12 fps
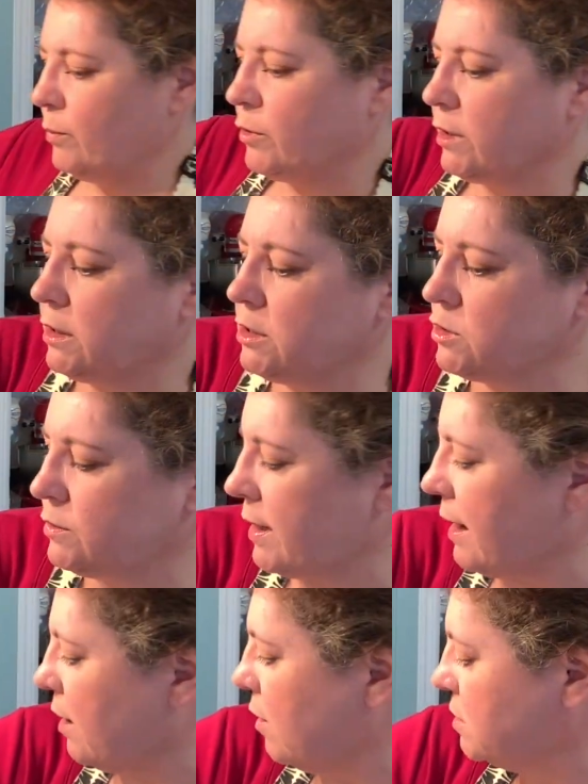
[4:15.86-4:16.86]
we're going to do
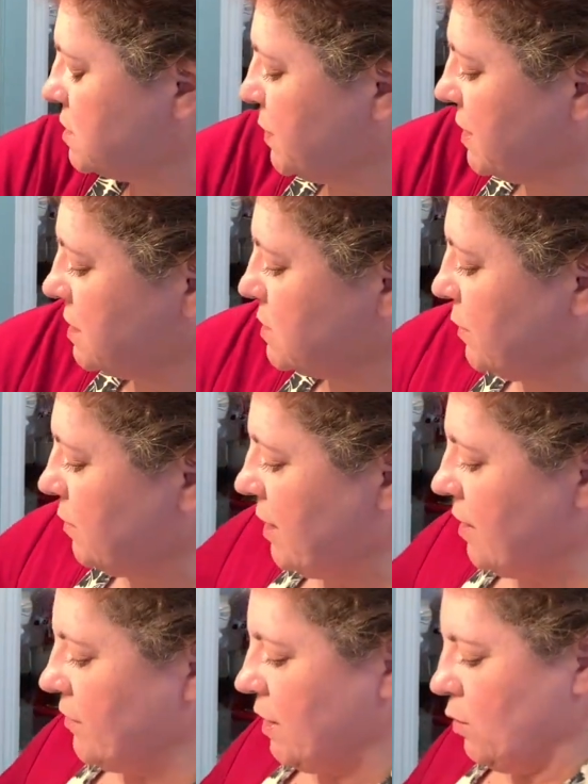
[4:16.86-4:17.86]
now is, because we don't
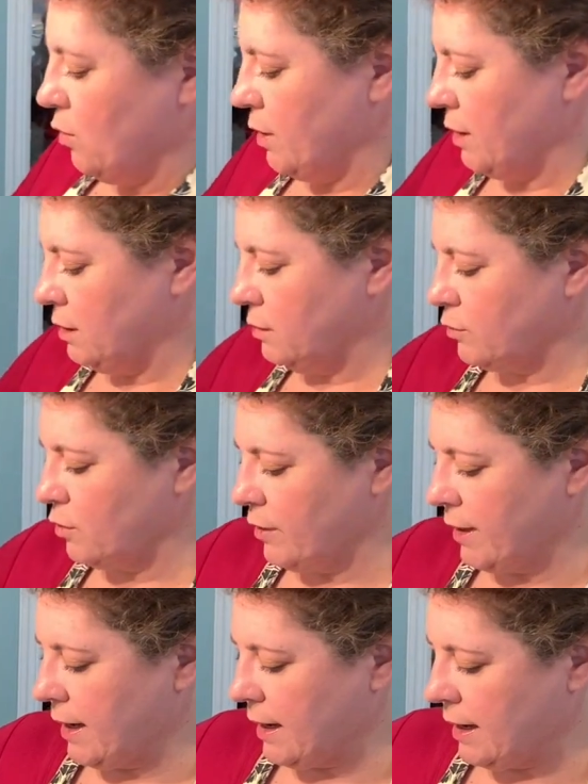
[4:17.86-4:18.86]
have any oil, we're going
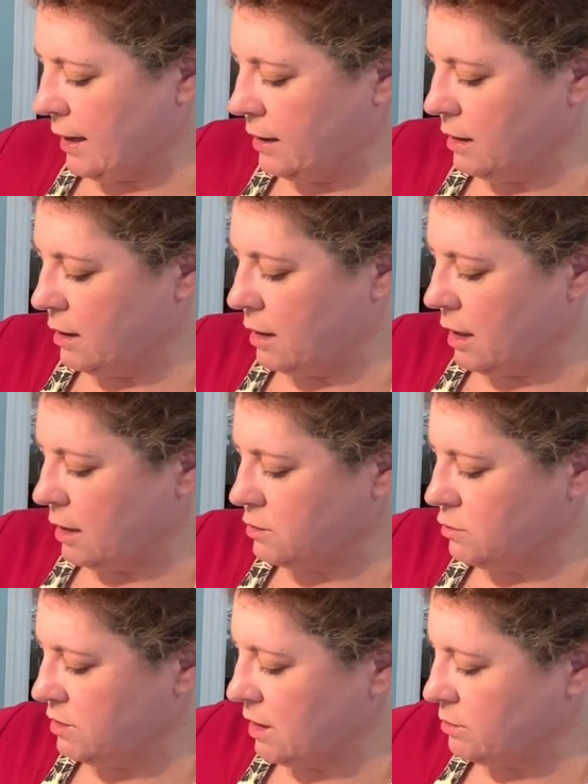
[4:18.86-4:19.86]
to add
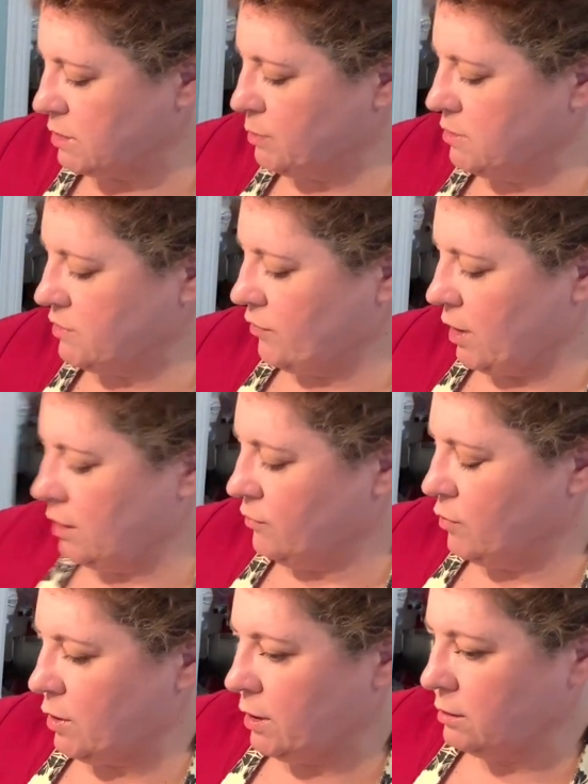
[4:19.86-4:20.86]
2 tablespoons of olive
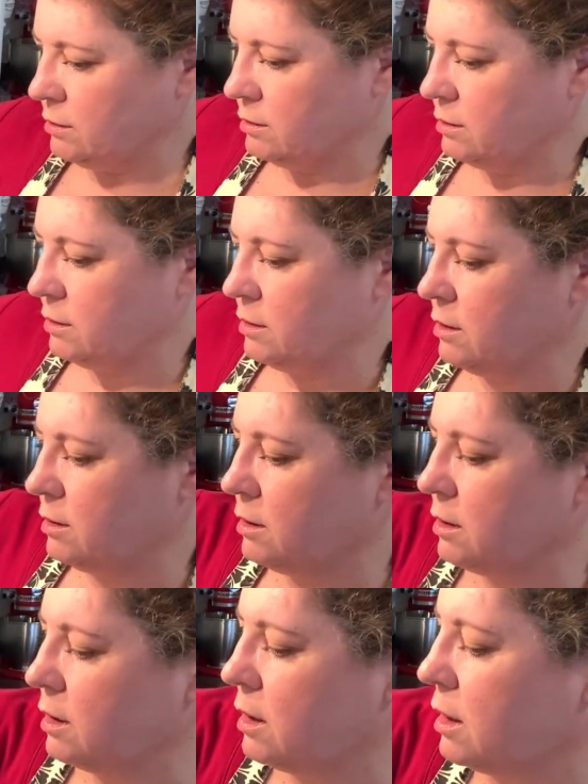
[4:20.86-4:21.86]
oil.
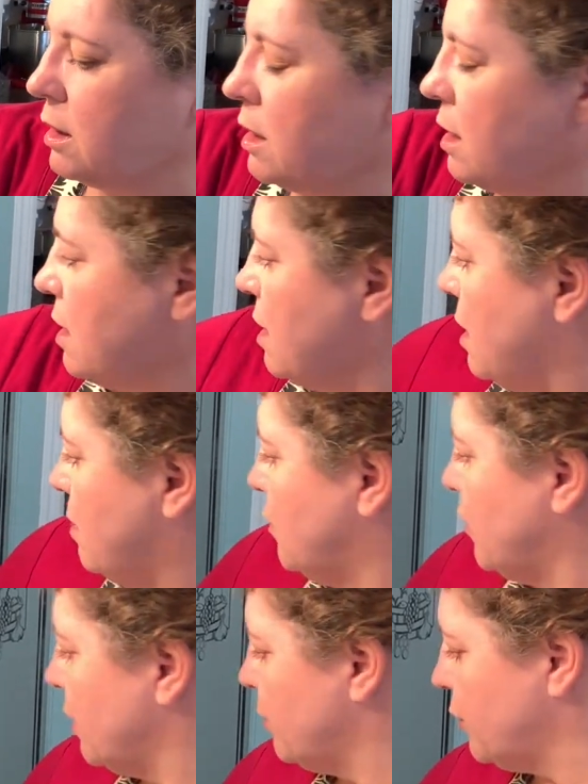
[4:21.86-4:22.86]
I'm
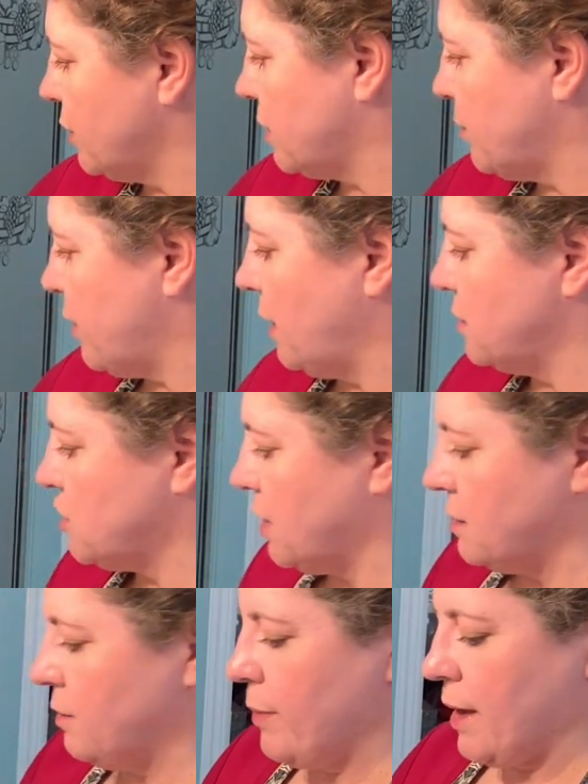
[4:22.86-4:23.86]
going to put the
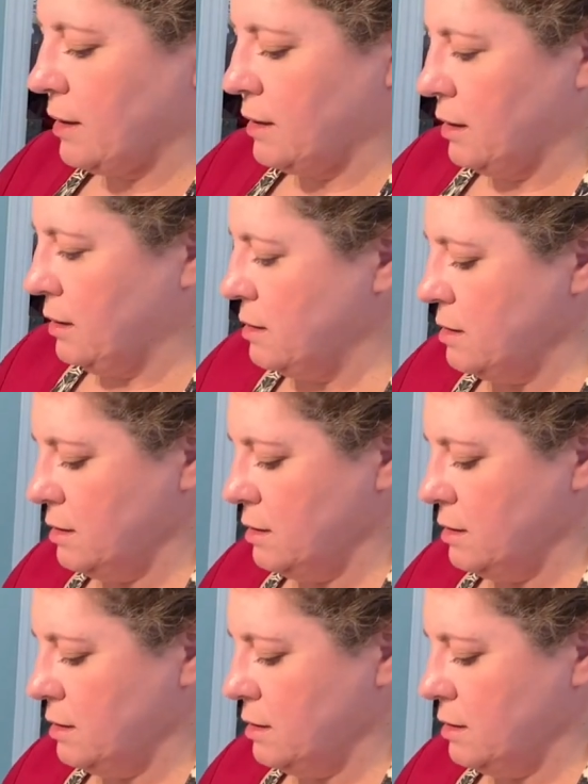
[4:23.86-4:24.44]
pancetta back in.